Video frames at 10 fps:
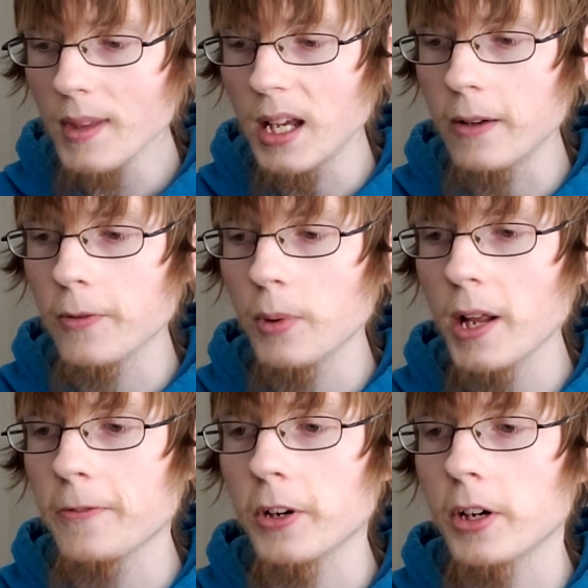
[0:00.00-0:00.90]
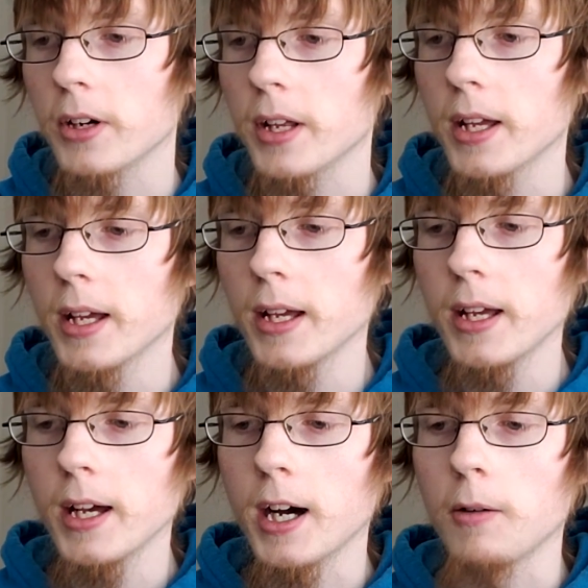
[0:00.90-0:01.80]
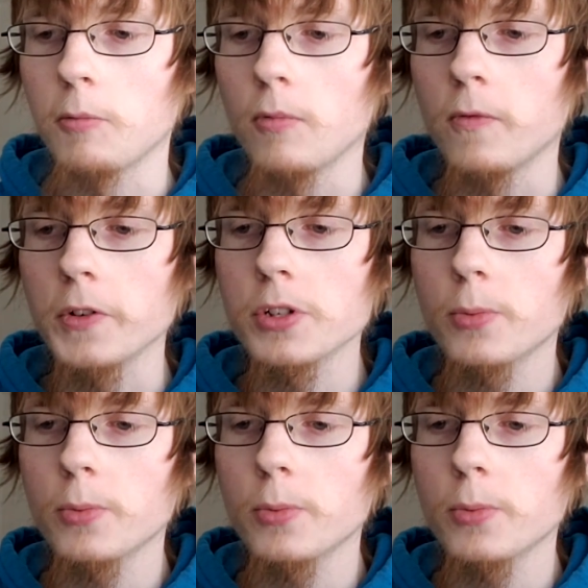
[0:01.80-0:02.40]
And from what I've heard, Virtual